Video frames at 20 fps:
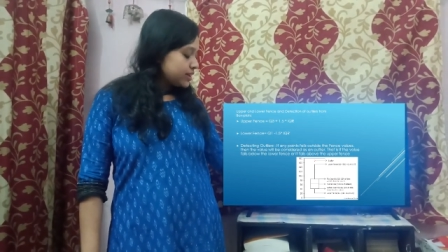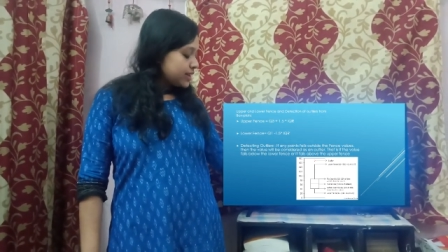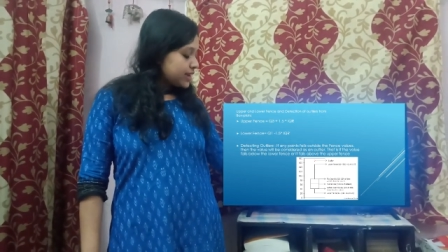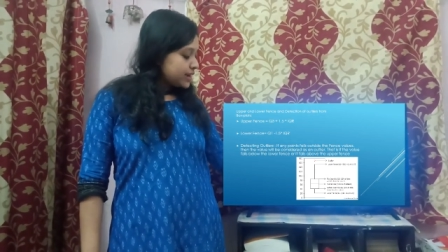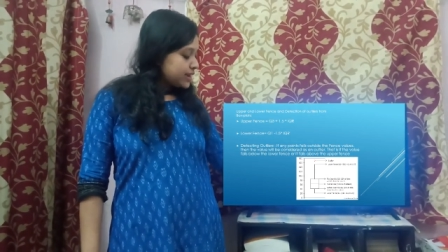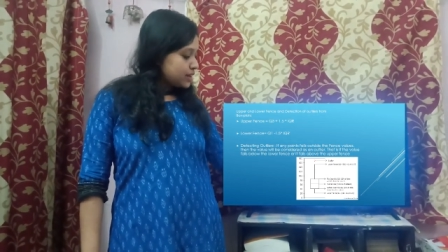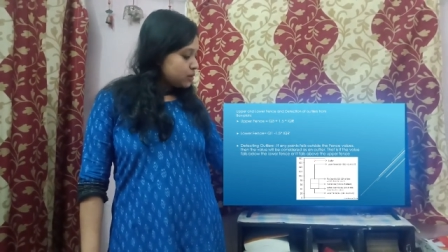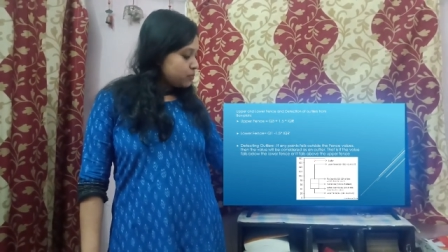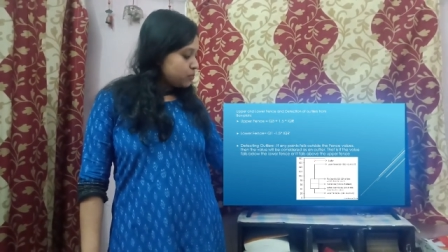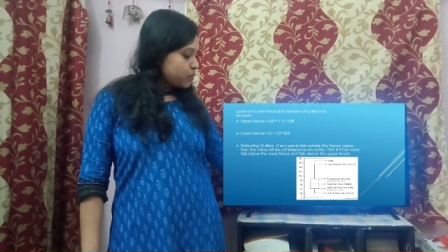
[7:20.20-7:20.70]

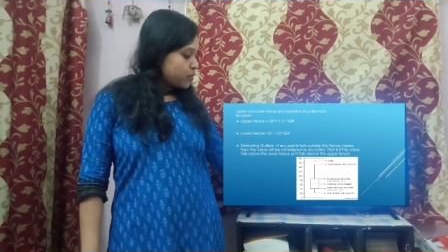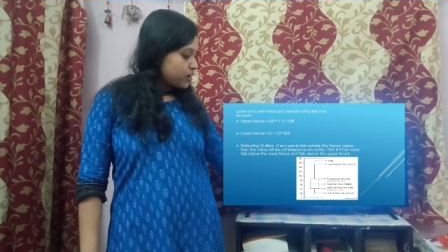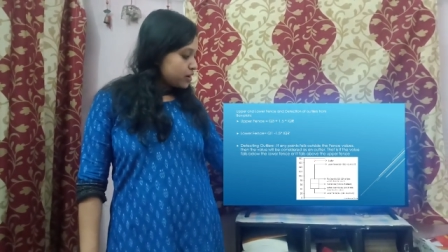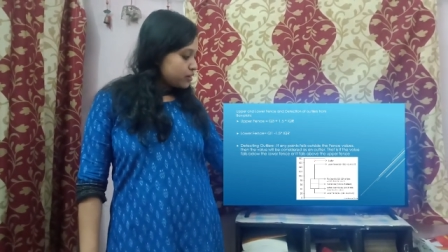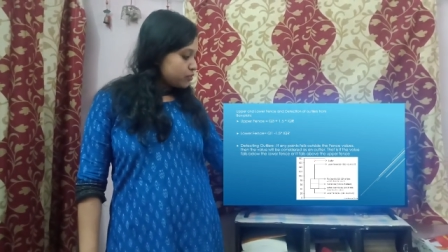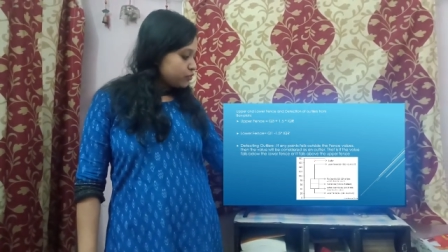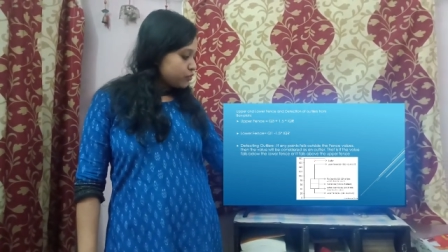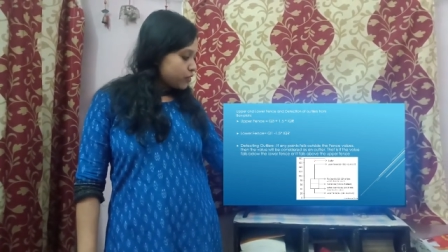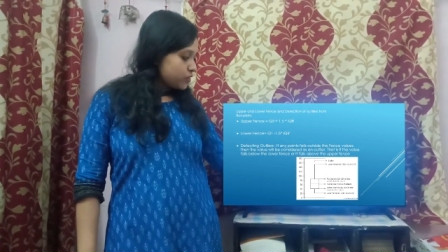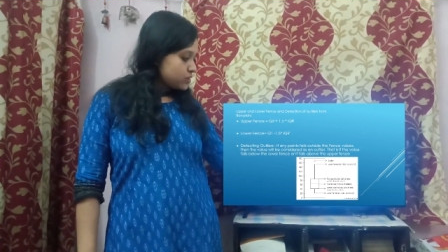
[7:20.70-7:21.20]
any
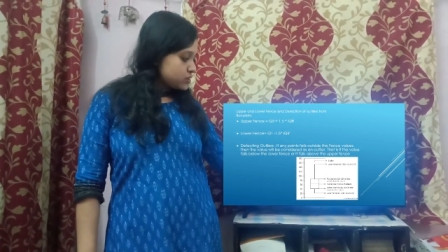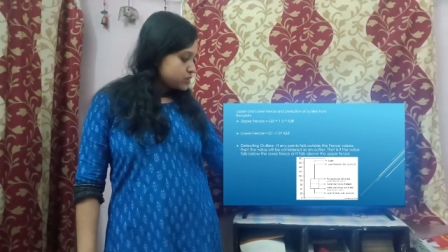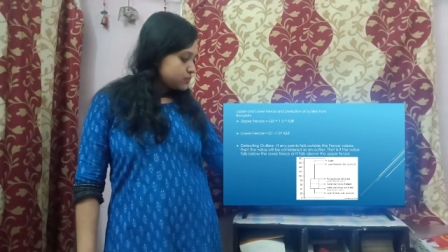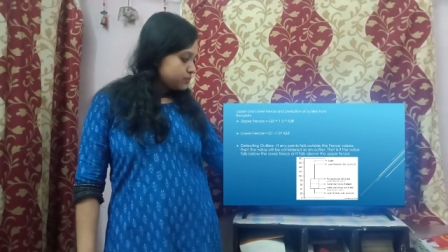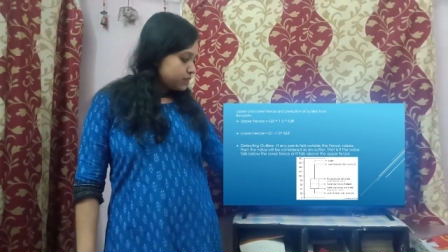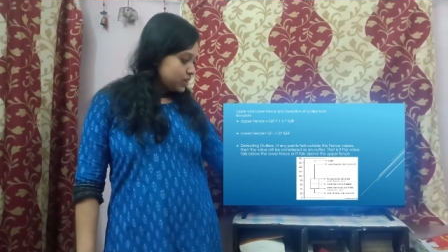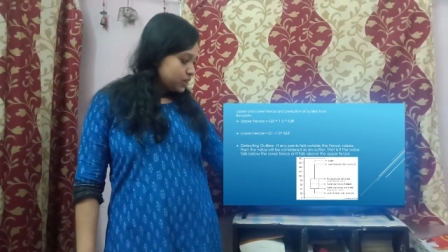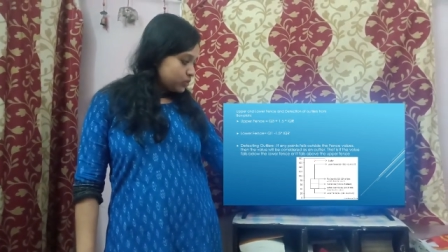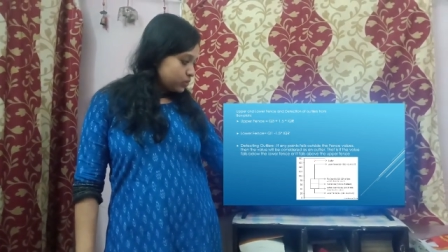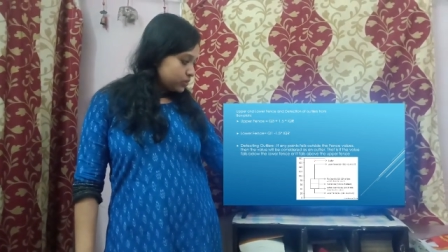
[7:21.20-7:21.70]
point falls
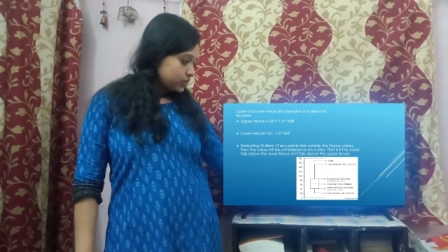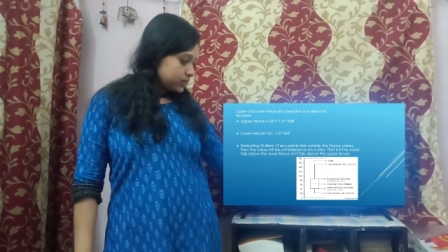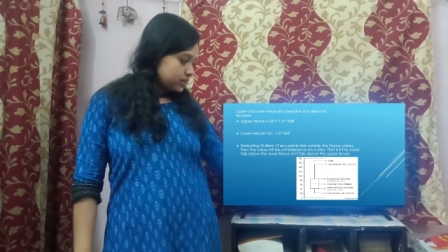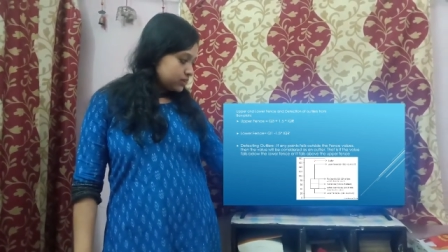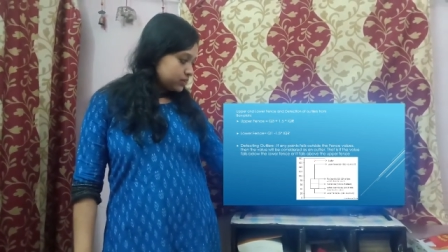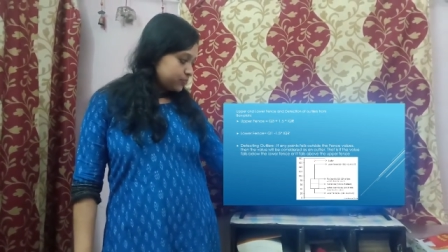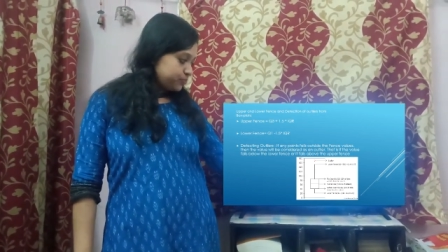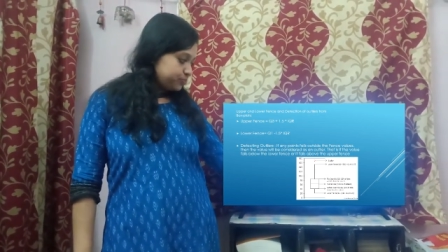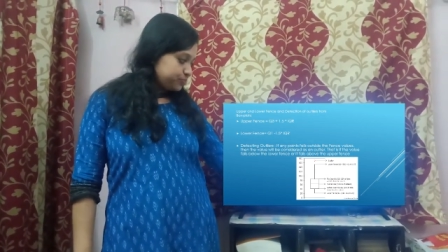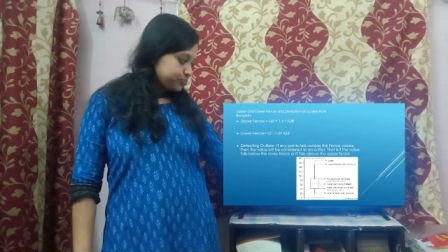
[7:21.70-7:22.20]
below
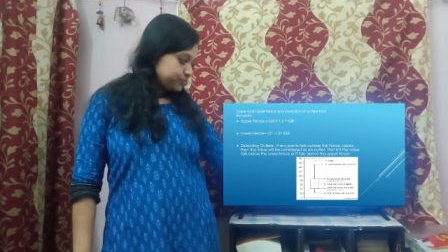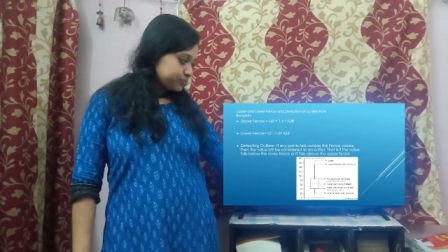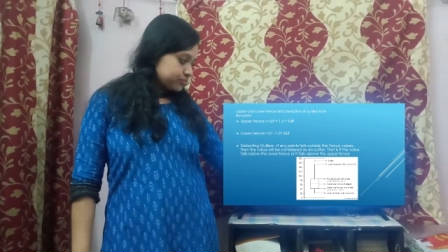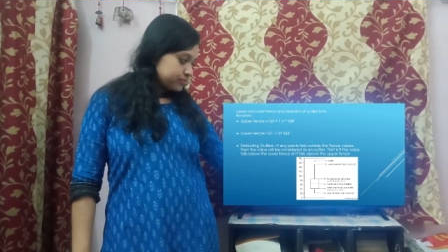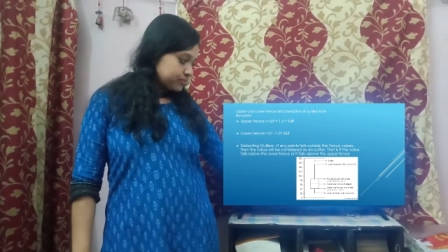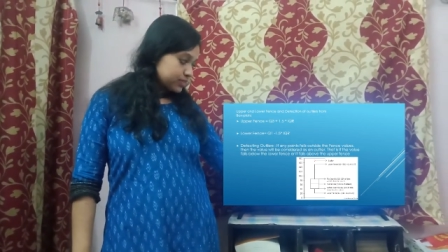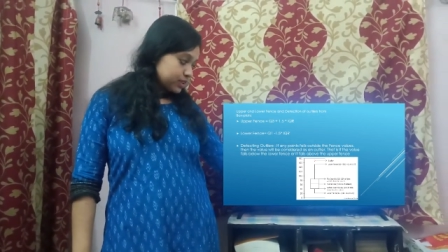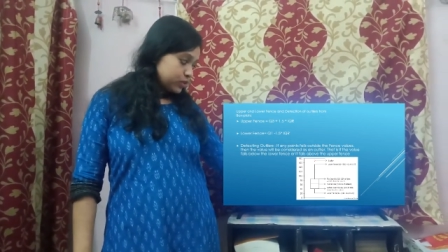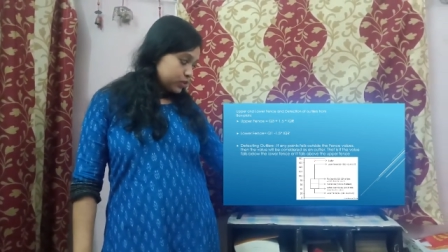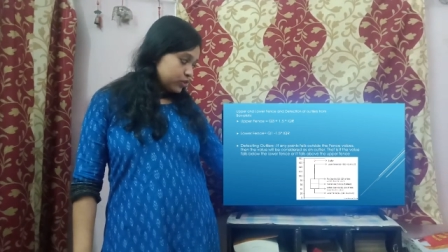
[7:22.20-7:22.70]

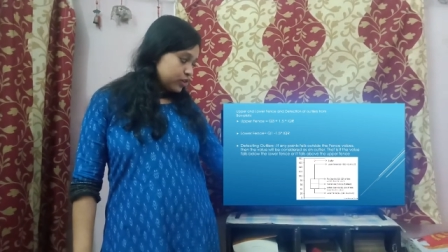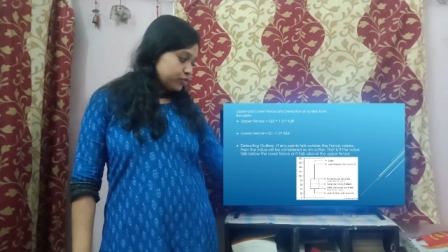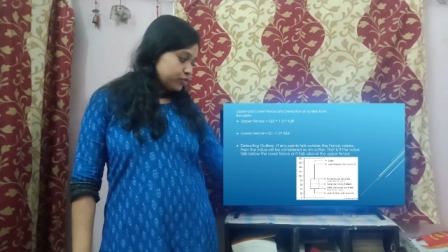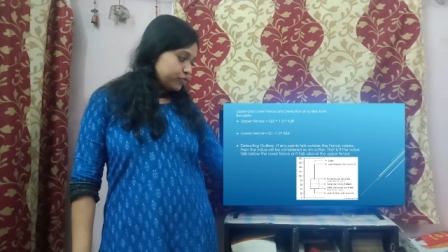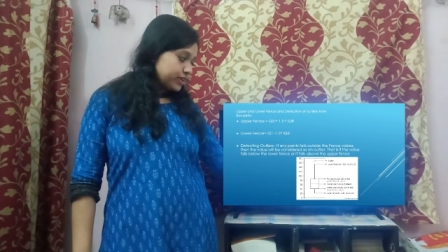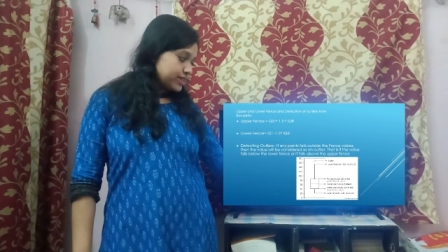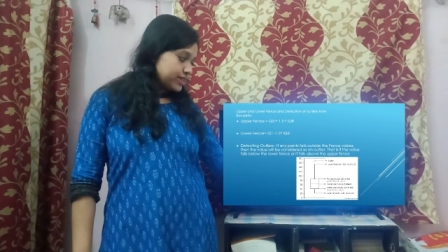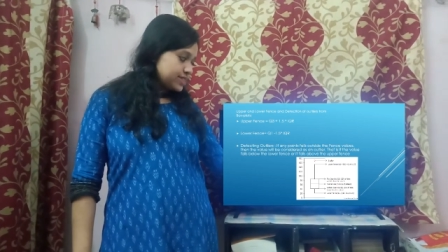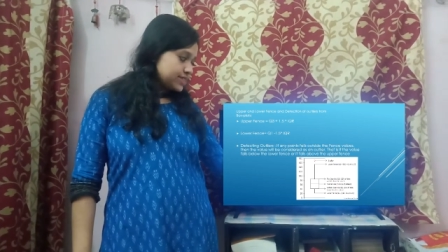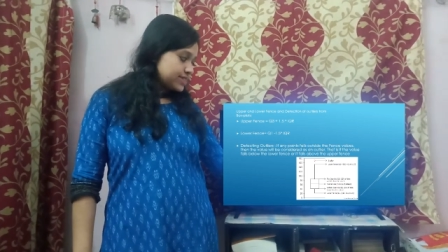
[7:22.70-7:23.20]
the lower
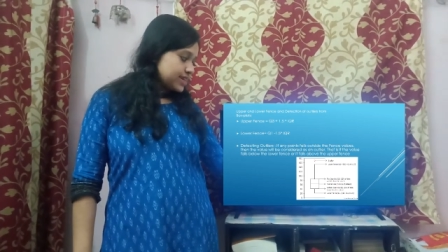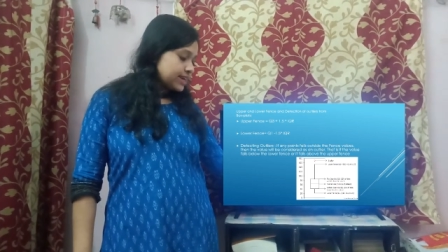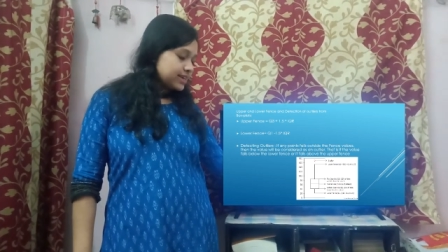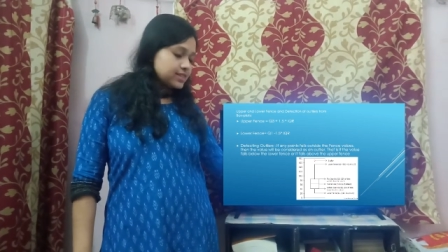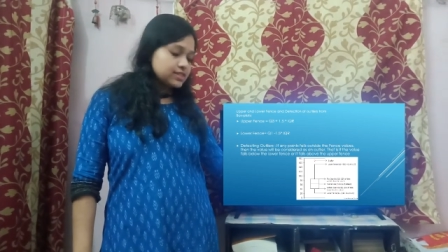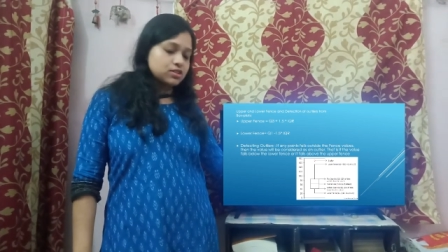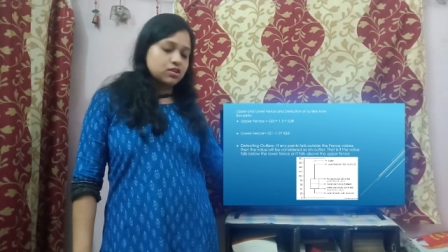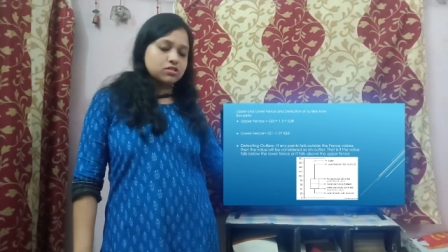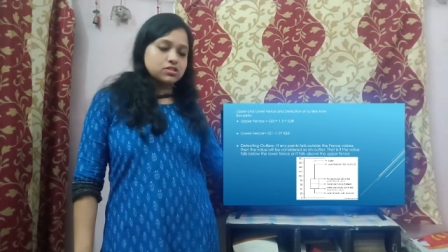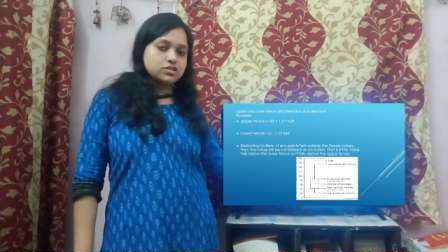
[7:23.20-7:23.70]
fence, that
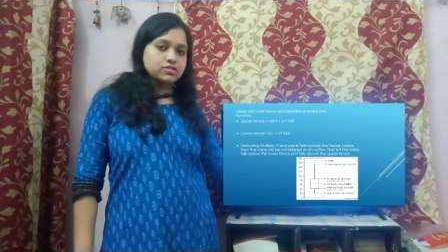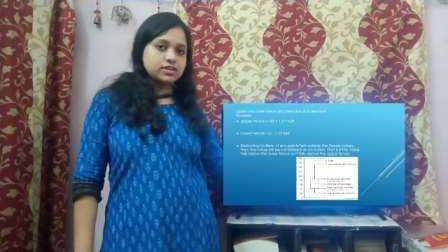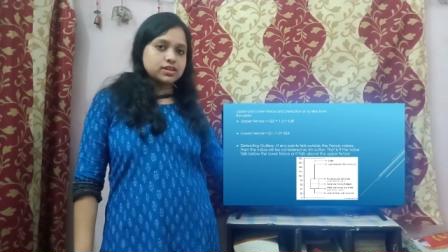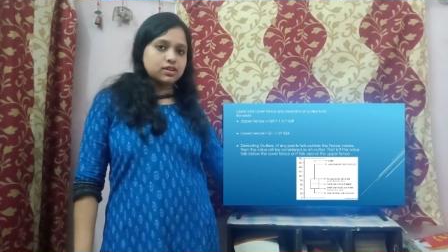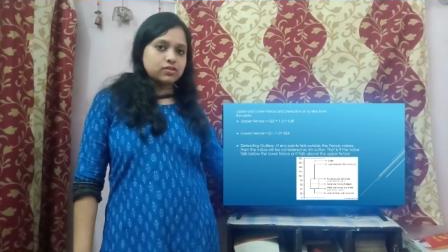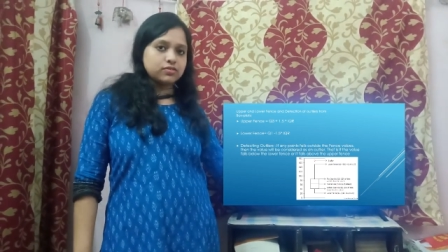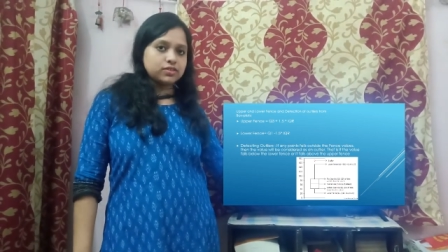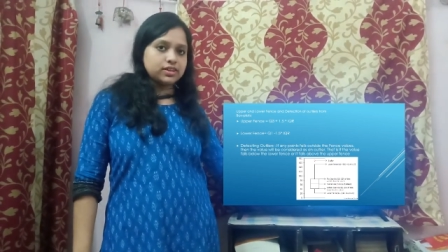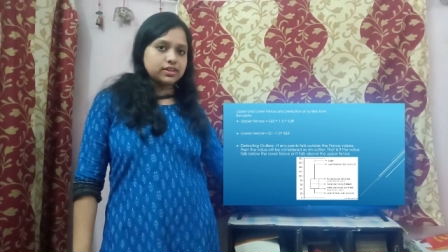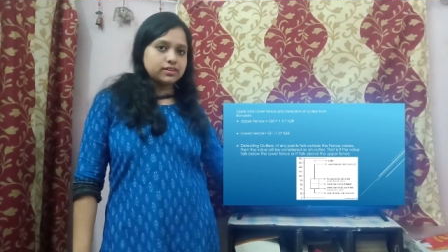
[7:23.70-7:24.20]
is also an
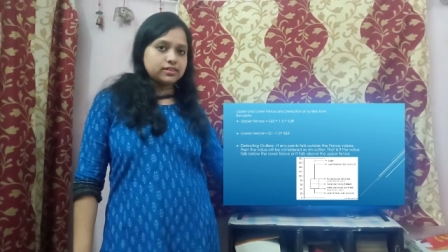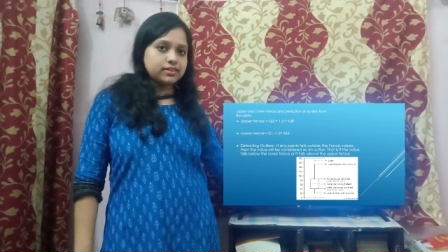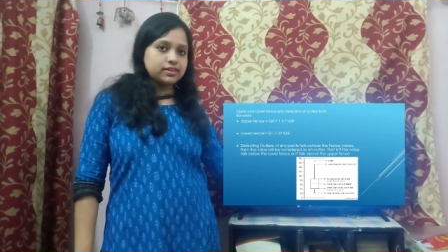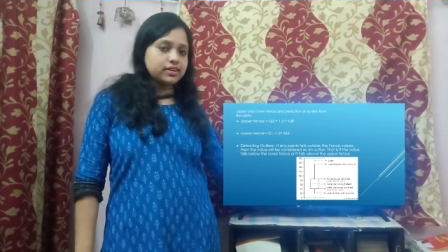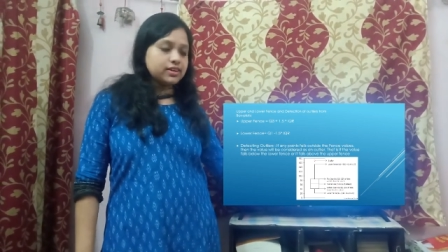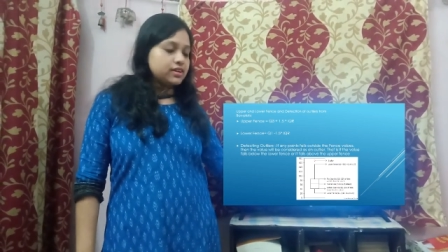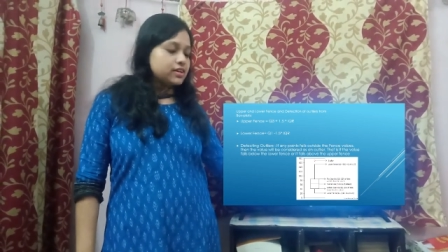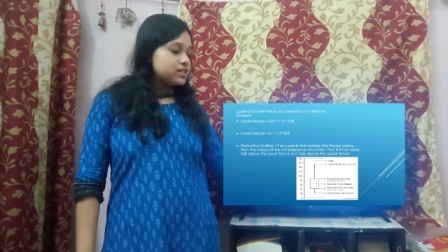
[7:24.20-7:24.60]
outlier.